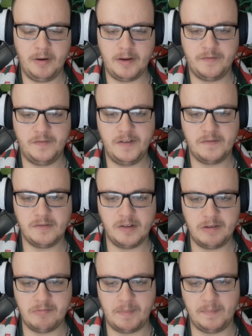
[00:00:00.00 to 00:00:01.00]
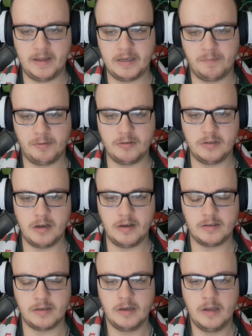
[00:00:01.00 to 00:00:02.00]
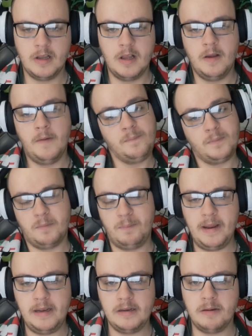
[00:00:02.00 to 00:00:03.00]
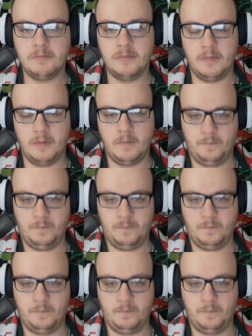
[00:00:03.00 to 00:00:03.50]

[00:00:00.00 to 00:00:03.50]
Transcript: Round 15, we played the Broncos, beating them